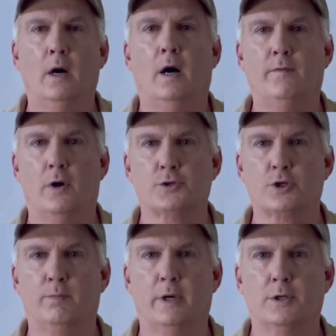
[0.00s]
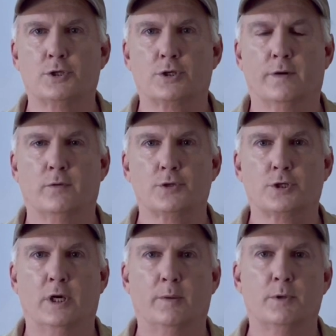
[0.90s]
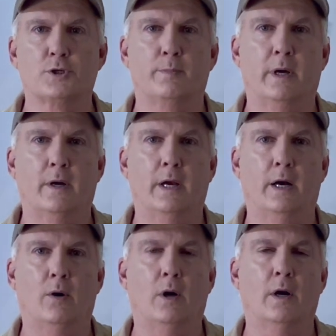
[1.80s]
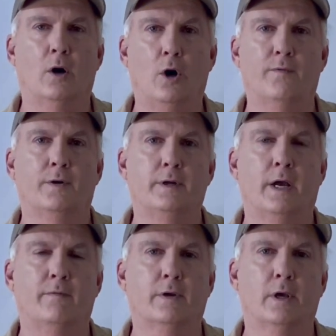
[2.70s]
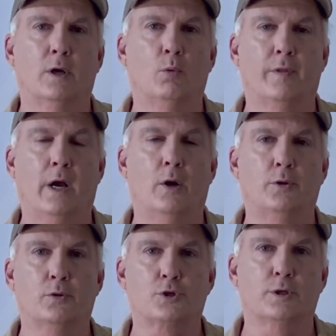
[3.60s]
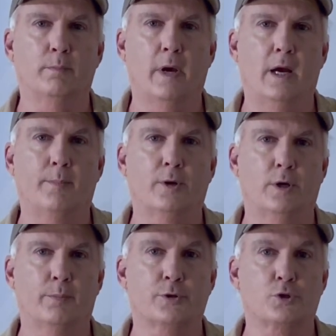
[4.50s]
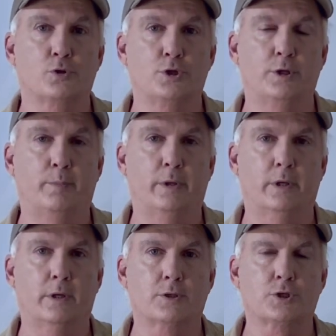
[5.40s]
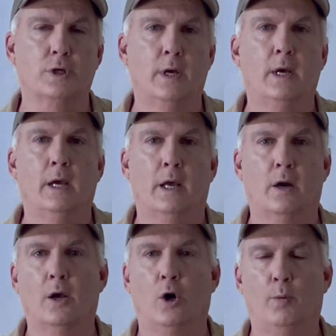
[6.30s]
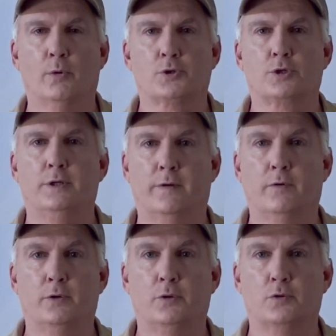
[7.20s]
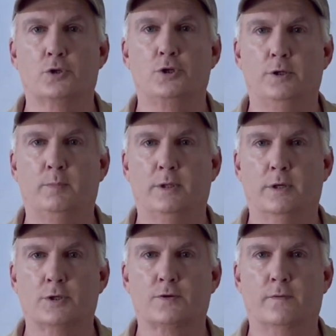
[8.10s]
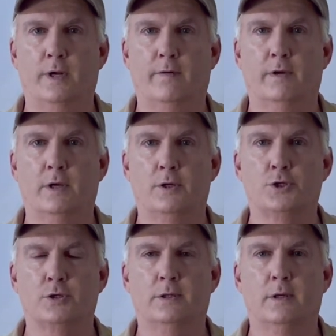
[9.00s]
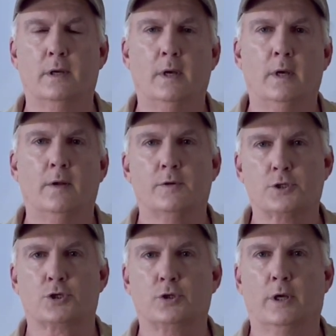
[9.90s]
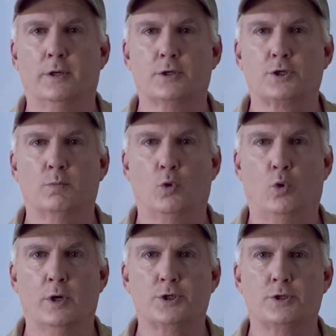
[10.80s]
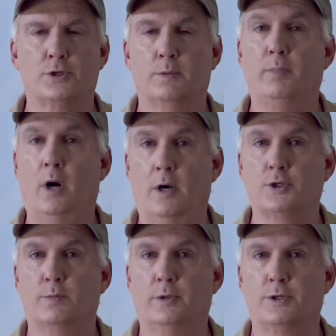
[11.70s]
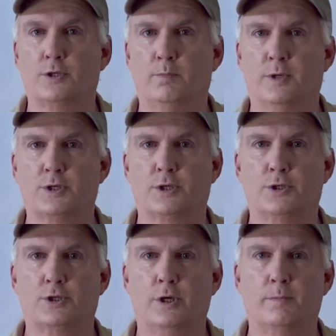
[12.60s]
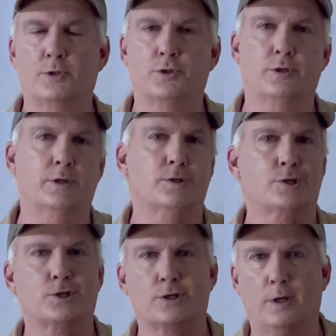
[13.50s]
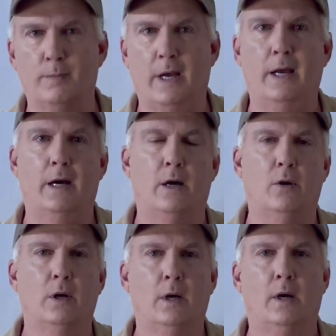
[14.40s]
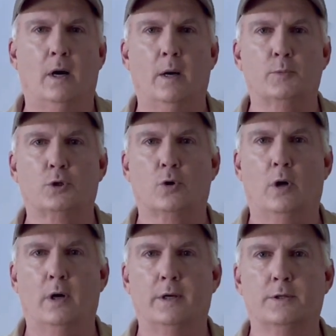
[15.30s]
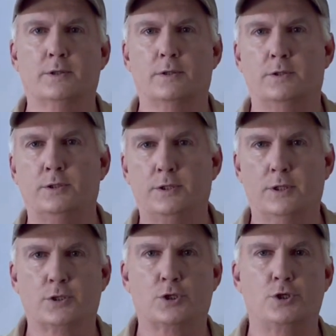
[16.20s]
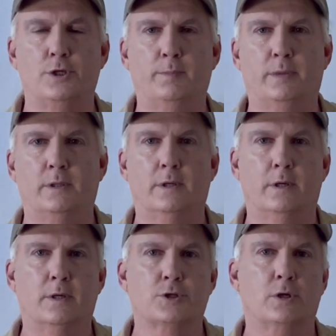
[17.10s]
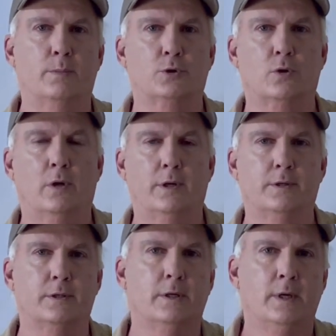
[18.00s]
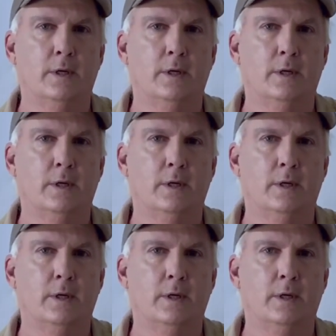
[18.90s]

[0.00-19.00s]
I've also made several statements about how I often navigate without using map, compass, or GPS, and I almost never use GPS for navigation. This has led to some questions and possibly some misconceptions that somehow I'm trying to diss GPS, I'm trying to